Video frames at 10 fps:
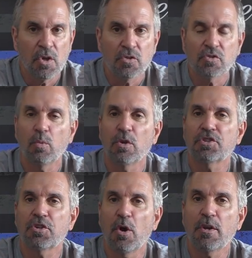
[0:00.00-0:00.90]
So we'll
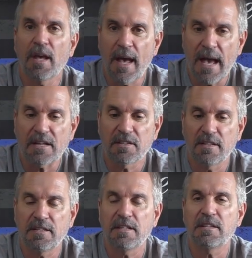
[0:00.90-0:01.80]
show you
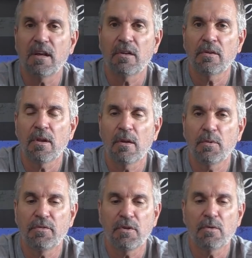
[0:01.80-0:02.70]
actually a detailed
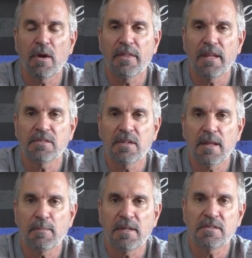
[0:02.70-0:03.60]
review on these, and
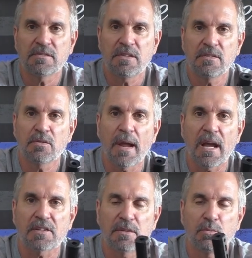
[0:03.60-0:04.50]
that means these are
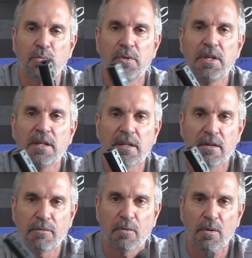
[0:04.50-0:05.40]
actually really
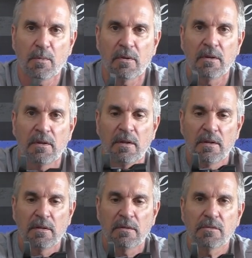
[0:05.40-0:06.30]
affordable.
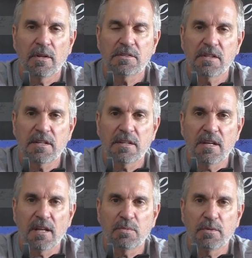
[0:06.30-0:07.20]
So let's look at the
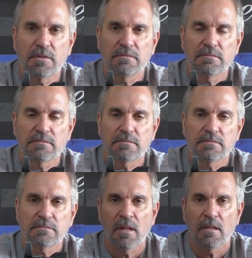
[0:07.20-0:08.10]
next one.
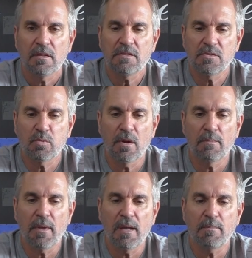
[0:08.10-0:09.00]
This is
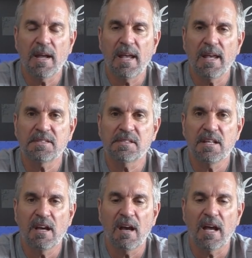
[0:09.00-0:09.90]
one made by
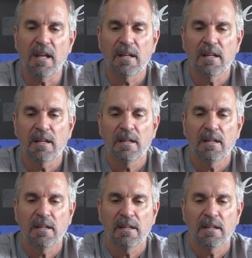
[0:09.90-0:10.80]
STI,
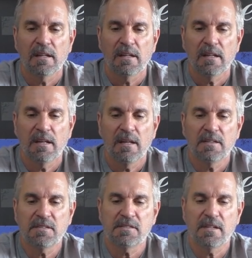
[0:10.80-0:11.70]
and
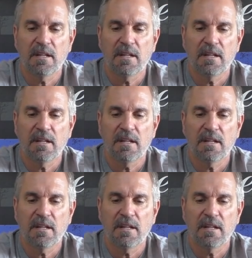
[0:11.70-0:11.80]
it's